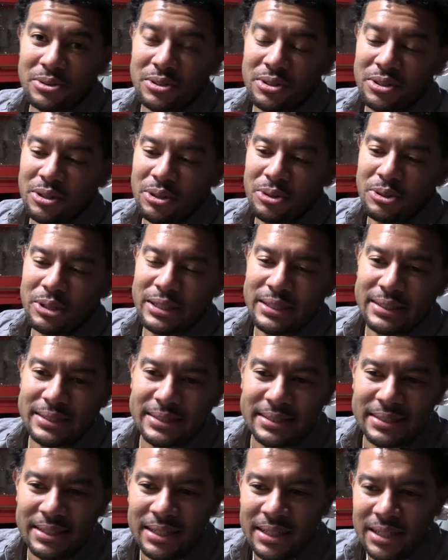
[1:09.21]
You know,
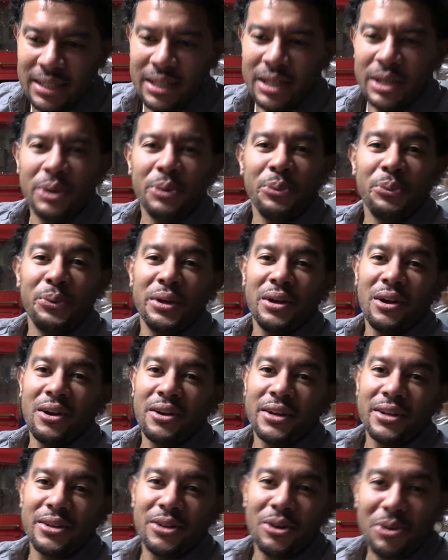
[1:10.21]
cause we
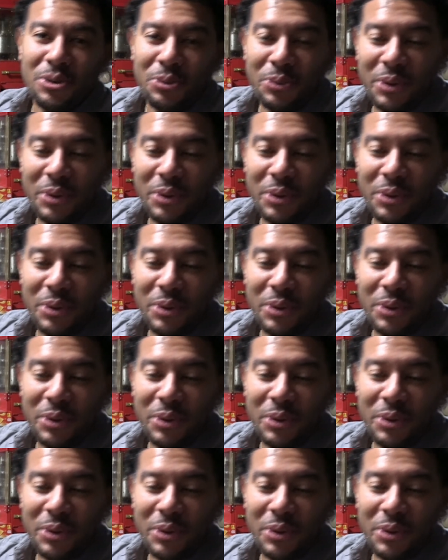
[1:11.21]
all getting older,